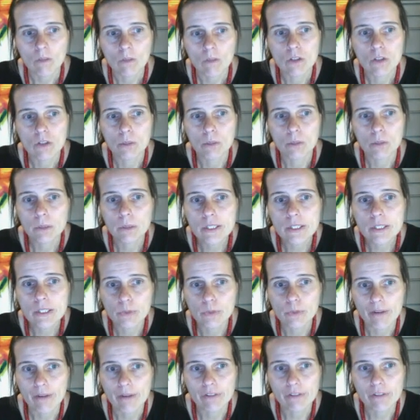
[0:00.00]
So please
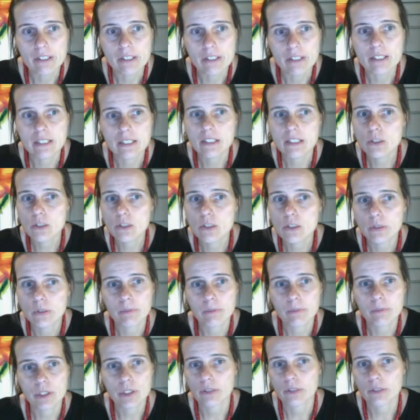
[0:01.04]
reference this. This one in
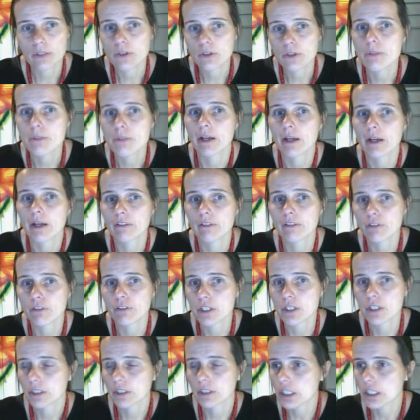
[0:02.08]
particular is about
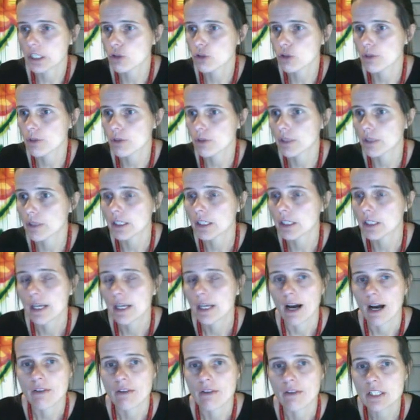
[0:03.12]
infertility treatment.
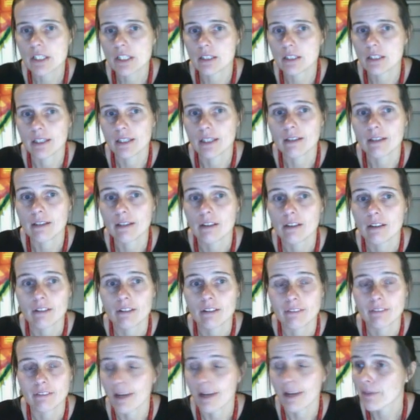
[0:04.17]
Obviously,
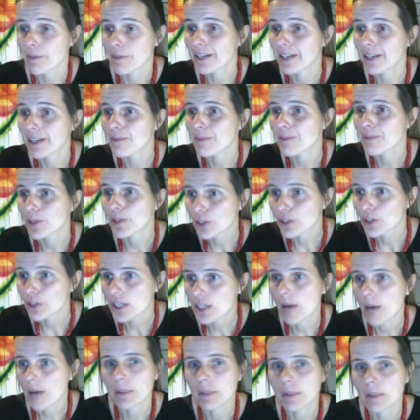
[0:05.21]
that might not be your
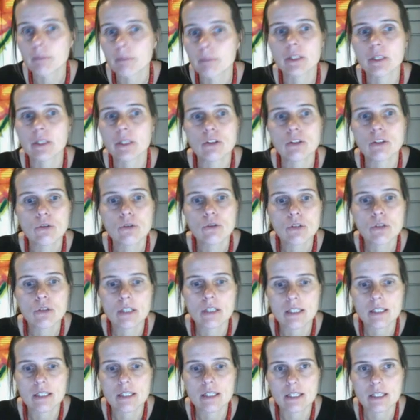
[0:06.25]
topic, but use
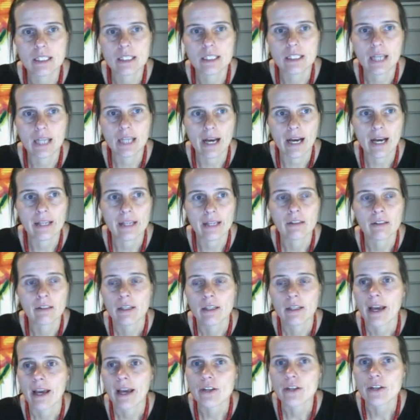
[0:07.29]
this as a guide
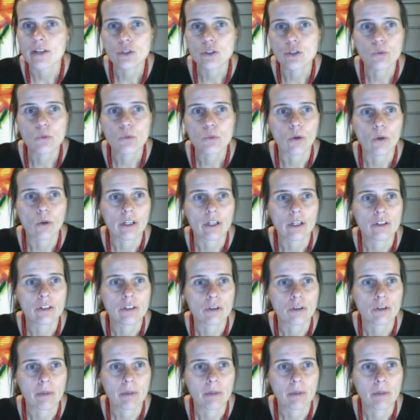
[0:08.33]
as you work on your